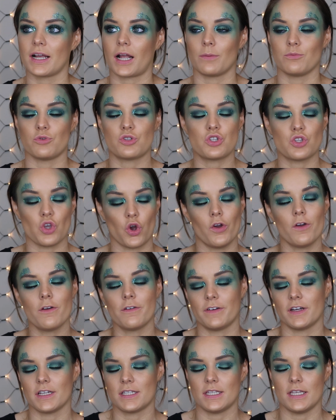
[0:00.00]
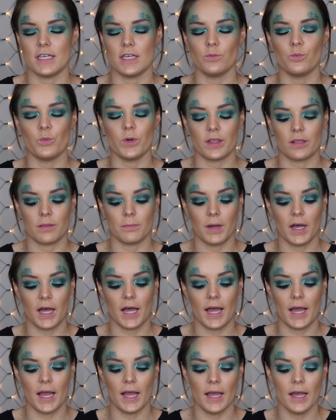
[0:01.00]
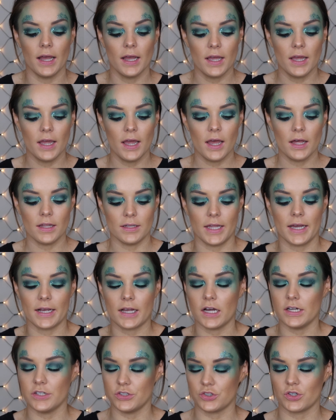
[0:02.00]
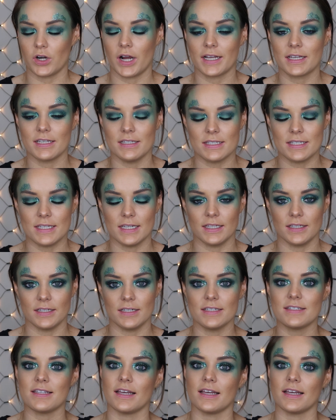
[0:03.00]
I'm so fussy with my like under eye concealers.